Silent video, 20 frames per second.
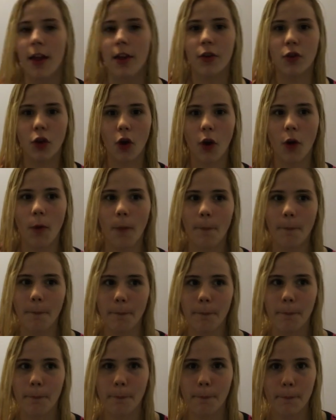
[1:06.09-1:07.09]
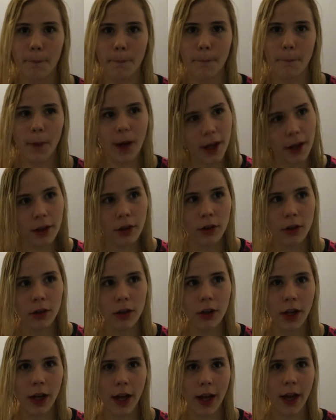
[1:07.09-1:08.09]
So,
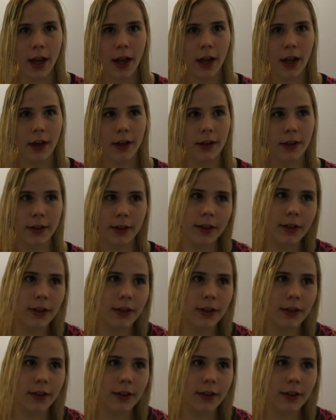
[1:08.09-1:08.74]
Michael and